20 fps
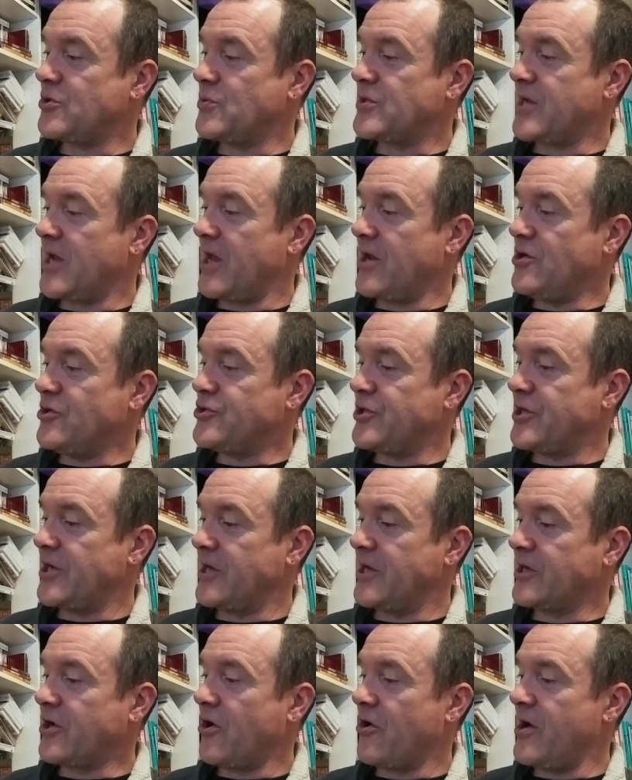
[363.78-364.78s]
was energy
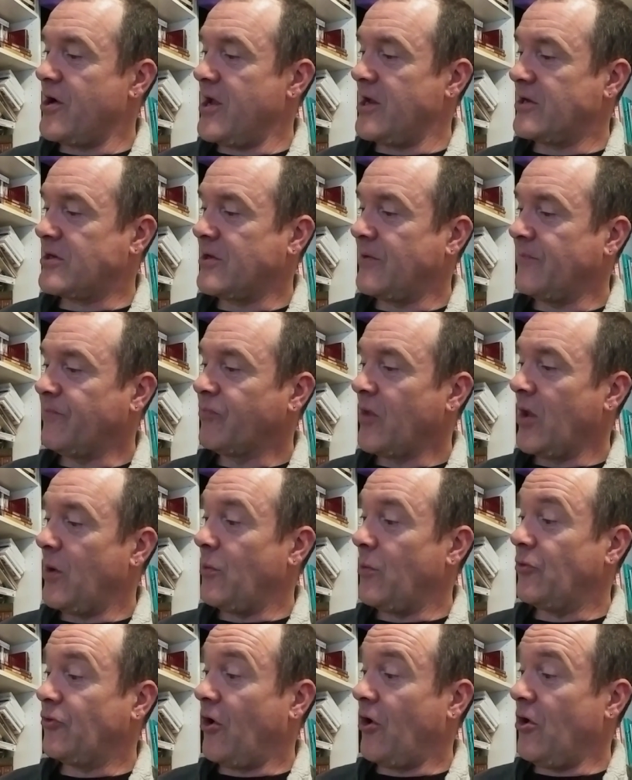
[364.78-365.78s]
incarnate. It
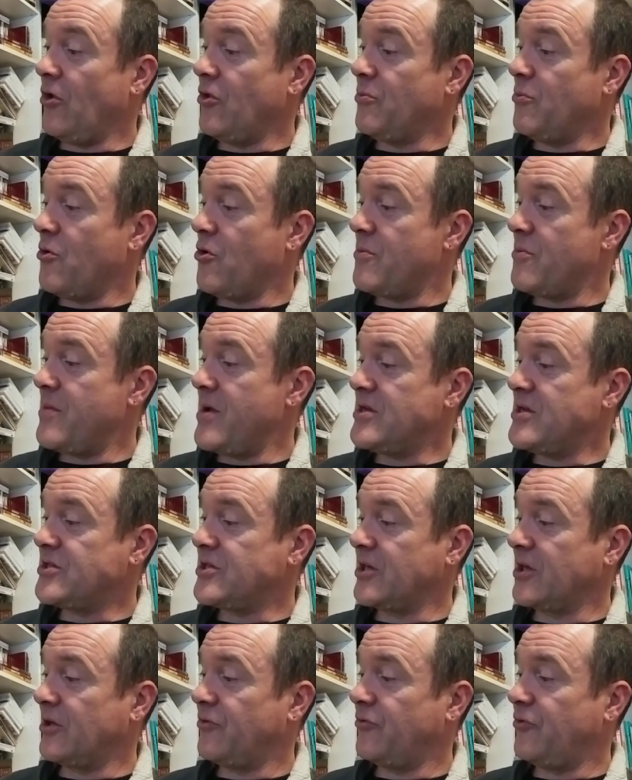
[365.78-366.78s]
was all the more
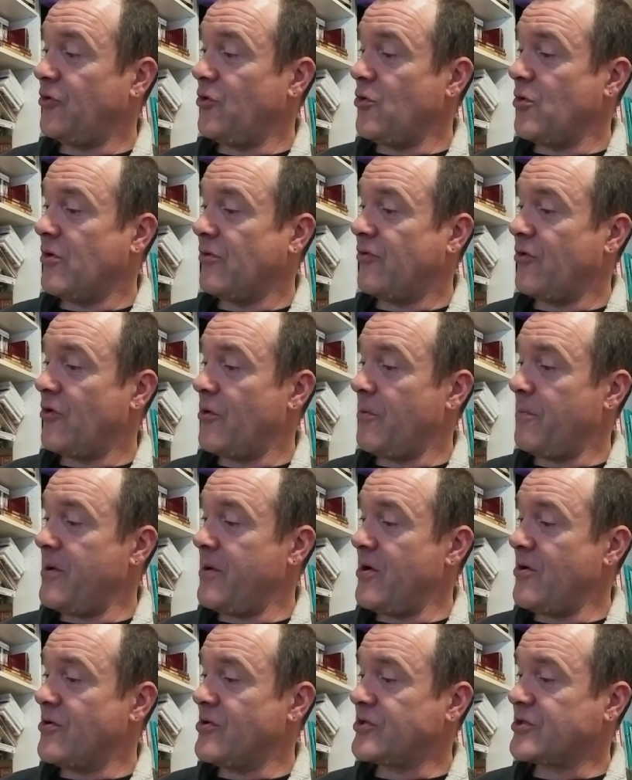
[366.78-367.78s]
amazing in view of her
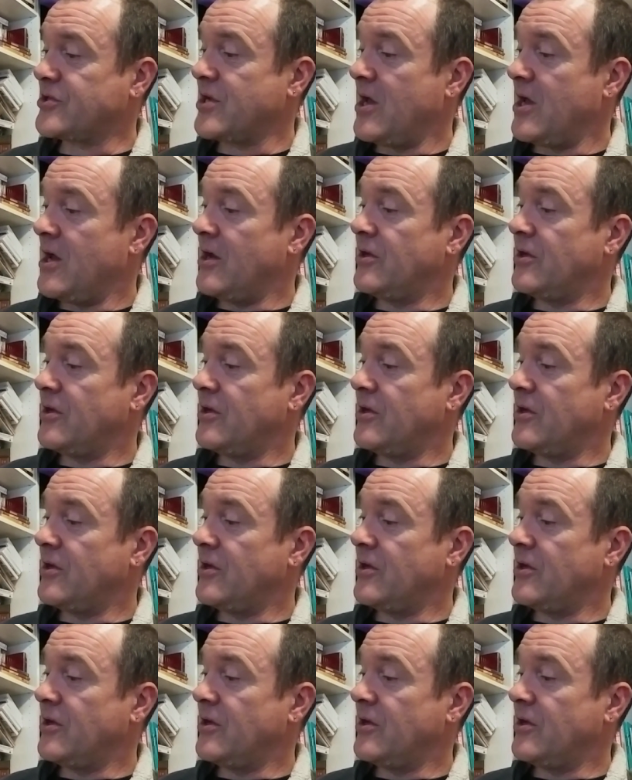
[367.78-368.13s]
appearance.